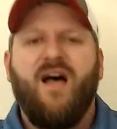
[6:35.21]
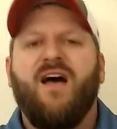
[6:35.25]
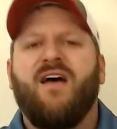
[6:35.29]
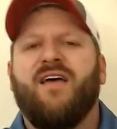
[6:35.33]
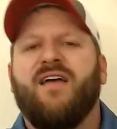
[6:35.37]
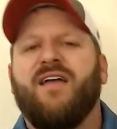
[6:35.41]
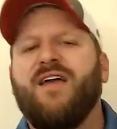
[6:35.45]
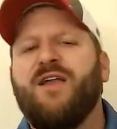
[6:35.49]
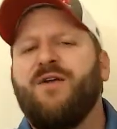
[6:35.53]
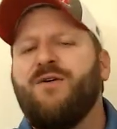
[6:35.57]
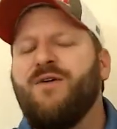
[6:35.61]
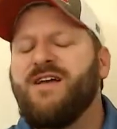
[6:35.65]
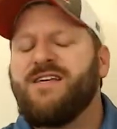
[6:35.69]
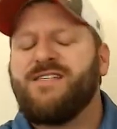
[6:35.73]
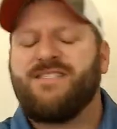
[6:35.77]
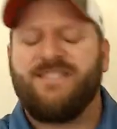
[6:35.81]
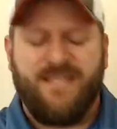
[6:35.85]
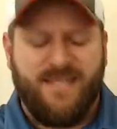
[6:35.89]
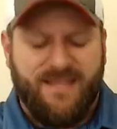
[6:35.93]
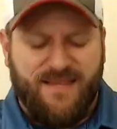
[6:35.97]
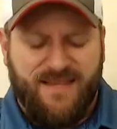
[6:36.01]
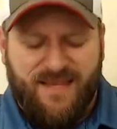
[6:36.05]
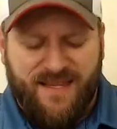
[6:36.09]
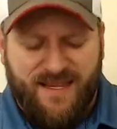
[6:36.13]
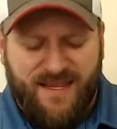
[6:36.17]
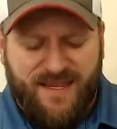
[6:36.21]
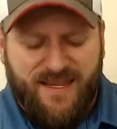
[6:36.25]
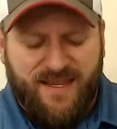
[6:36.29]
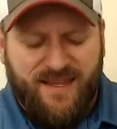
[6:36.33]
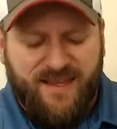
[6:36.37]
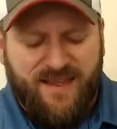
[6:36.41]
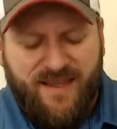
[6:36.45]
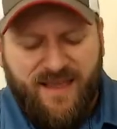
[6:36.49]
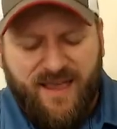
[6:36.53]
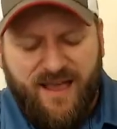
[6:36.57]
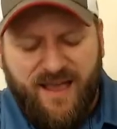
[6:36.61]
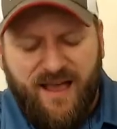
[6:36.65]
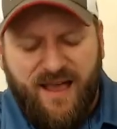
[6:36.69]
The interesting thing,
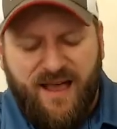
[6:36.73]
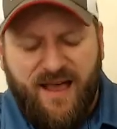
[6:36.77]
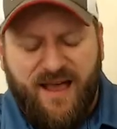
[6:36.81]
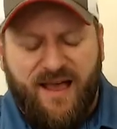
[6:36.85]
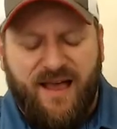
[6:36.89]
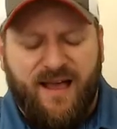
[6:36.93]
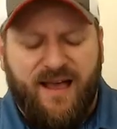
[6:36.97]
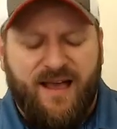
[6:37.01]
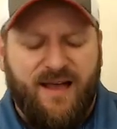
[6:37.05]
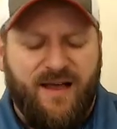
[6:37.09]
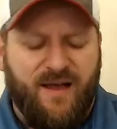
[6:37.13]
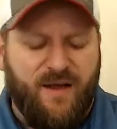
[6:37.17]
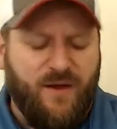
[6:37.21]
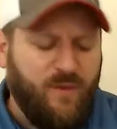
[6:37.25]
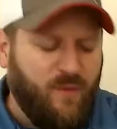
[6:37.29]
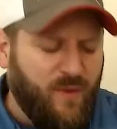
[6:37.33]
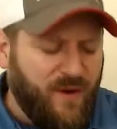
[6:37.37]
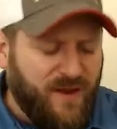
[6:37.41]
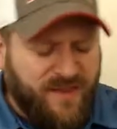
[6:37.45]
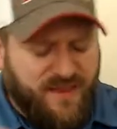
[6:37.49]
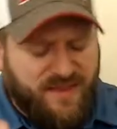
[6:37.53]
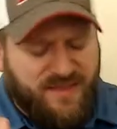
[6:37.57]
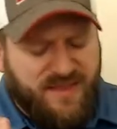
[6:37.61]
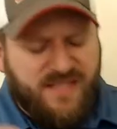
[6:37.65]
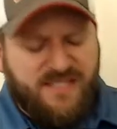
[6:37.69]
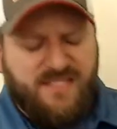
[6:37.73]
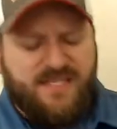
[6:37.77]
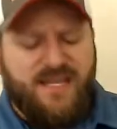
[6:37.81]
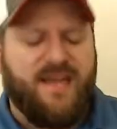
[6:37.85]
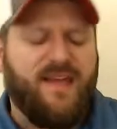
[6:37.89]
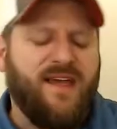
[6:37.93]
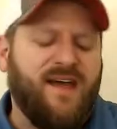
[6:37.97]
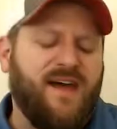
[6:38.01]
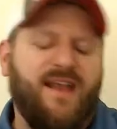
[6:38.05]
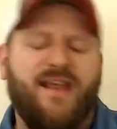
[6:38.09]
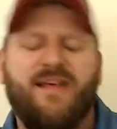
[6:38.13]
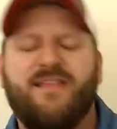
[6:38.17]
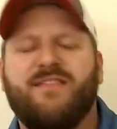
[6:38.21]
uh, one of the things I
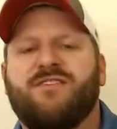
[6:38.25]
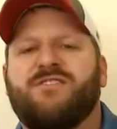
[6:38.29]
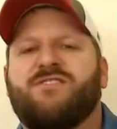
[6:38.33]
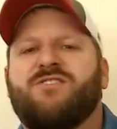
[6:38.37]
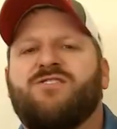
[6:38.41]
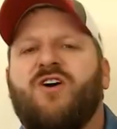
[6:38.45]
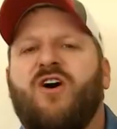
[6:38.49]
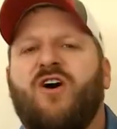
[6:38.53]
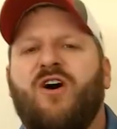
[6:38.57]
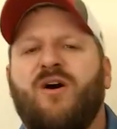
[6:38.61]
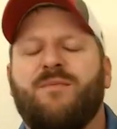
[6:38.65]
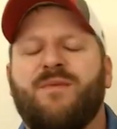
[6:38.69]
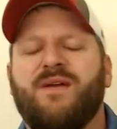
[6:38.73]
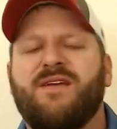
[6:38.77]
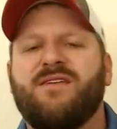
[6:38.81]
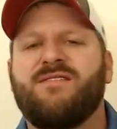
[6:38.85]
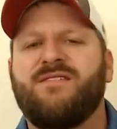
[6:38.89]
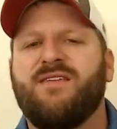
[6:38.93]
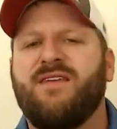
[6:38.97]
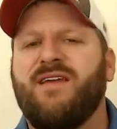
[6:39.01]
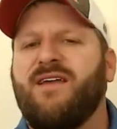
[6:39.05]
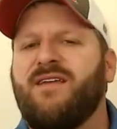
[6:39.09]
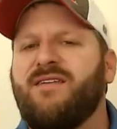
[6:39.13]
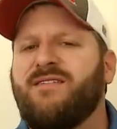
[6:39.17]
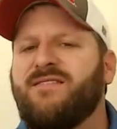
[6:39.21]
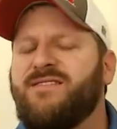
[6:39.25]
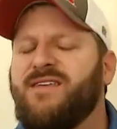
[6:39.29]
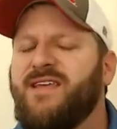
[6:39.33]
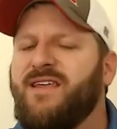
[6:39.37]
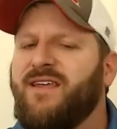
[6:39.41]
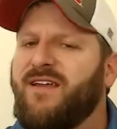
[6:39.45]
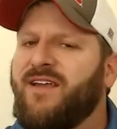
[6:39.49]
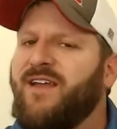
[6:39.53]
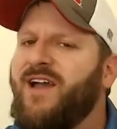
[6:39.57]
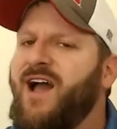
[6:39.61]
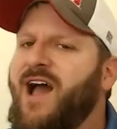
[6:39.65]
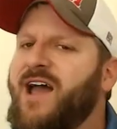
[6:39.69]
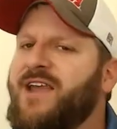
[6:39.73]
got out of the psalm is that, is
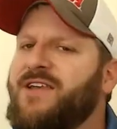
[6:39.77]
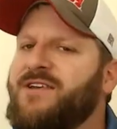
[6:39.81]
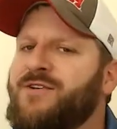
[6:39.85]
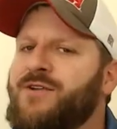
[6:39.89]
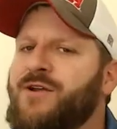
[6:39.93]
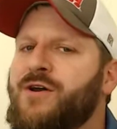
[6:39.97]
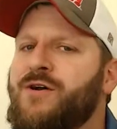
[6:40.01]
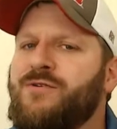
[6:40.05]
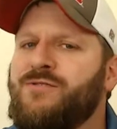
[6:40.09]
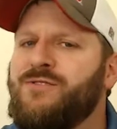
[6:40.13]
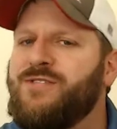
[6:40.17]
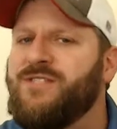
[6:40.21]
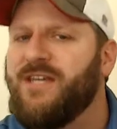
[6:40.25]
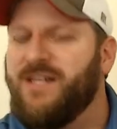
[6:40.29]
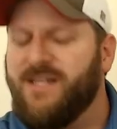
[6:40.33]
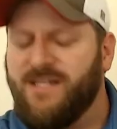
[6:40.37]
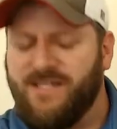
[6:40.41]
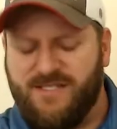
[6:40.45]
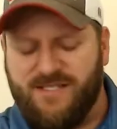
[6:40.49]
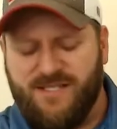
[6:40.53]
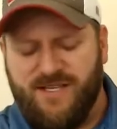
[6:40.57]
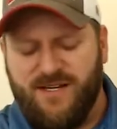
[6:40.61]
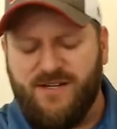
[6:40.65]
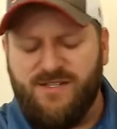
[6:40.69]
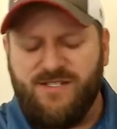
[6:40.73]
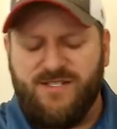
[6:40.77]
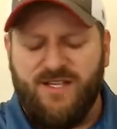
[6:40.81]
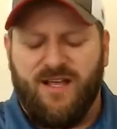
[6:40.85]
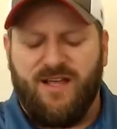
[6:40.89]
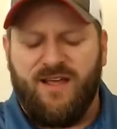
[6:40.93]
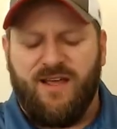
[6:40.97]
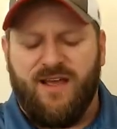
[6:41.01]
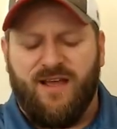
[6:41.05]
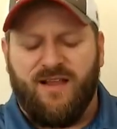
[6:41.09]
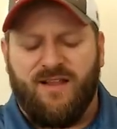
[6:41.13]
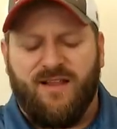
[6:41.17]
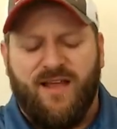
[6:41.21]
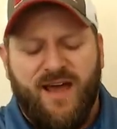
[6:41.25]
that God knows us. There's a,
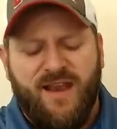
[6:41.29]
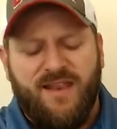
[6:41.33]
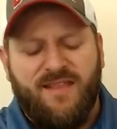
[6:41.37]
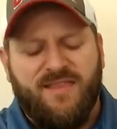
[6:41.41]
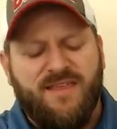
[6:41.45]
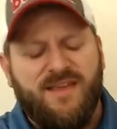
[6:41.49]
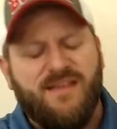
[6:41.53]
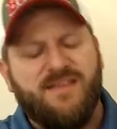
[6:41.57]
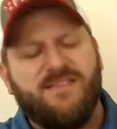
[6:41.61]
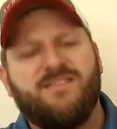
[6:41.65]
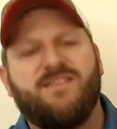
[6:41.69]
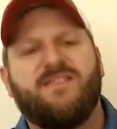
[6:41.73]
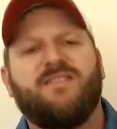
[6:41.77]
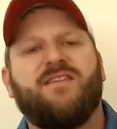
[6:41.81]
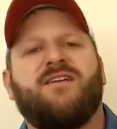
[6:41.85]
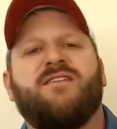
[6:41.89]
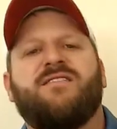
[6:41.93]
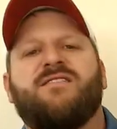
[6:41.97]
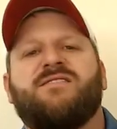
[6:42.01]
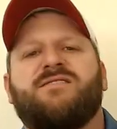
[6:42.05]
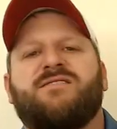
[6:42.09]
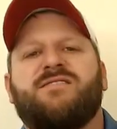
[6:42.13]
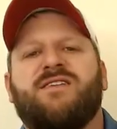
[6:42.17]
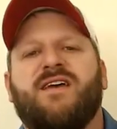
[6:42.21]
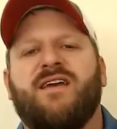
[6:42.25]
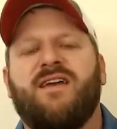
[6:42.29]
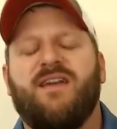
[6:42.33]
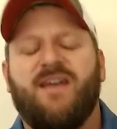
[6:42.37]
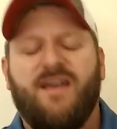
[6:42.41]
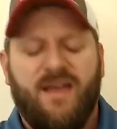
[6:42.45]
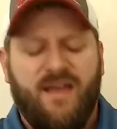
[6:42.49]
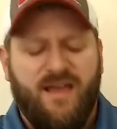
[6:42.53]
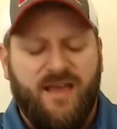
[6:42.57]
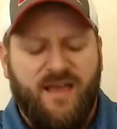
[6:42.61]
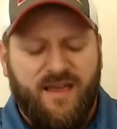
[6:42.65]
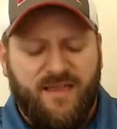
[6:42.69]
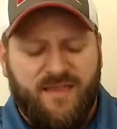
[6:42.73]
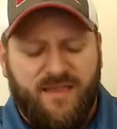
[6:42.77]
a, lot of things in there that say
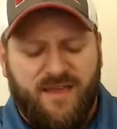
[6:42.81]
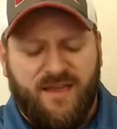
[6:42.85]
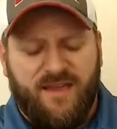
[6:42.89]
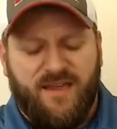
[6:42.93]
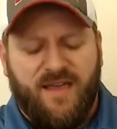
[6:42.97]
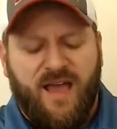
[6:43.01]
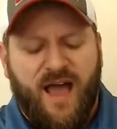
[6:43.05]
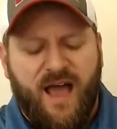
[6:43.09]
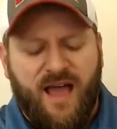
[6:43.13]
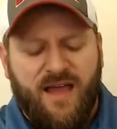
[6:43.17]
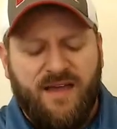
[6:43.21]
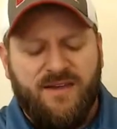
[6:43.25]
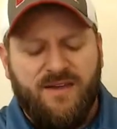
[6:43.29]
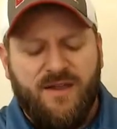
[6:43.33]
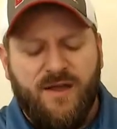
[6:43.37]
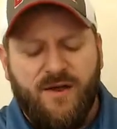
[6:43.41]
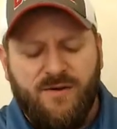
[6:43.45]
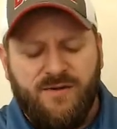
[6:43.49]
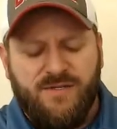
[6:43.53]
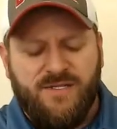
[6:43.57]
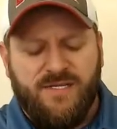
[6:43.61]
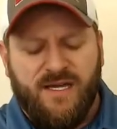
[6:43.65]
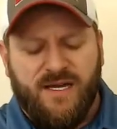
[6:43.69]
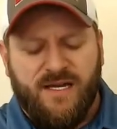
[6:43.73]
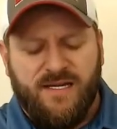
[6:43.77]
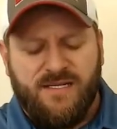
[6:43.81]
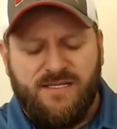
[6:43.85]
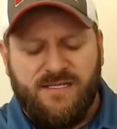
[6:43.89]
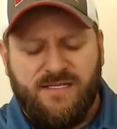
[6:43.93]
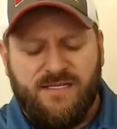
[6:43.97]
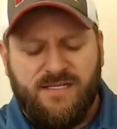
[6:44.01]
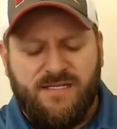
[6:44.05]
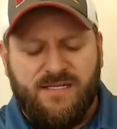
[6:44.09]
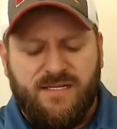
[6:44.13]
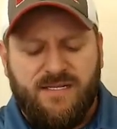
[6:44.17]
that God knows us,